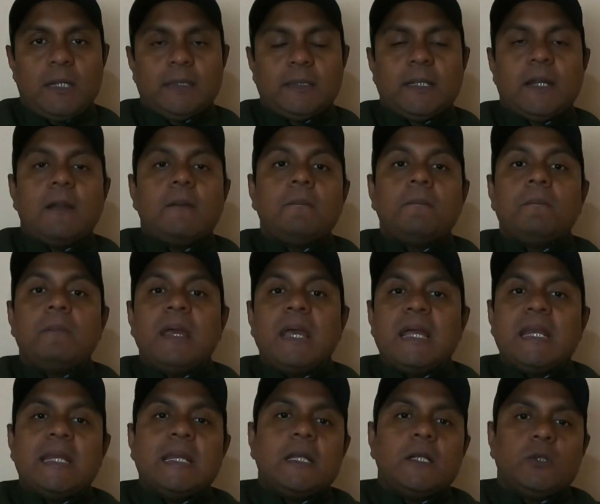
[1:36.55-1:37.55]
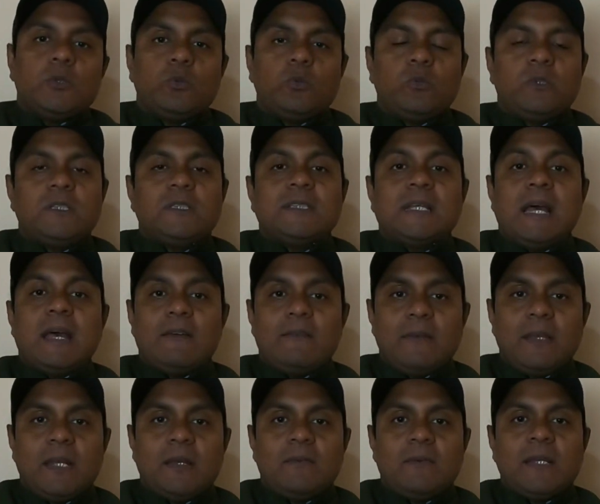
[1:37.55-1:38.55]
There are many tools
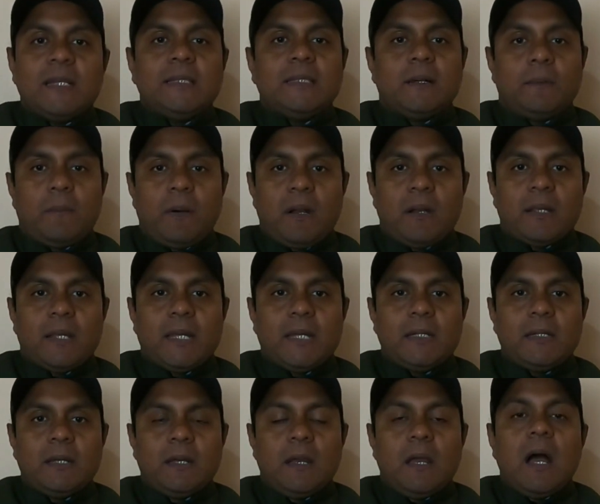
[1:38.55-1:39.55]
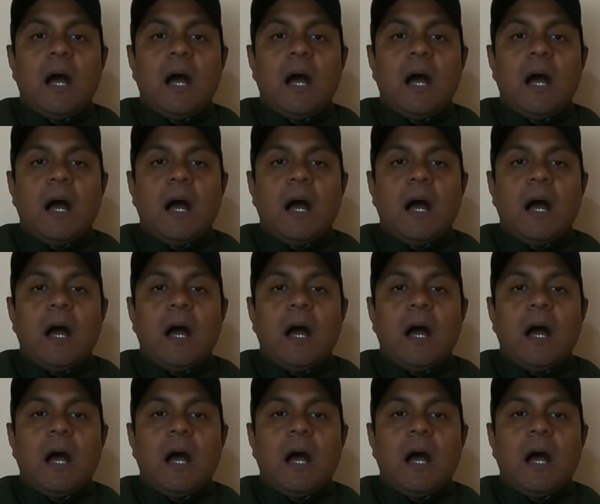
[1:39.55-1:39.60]
available in the market.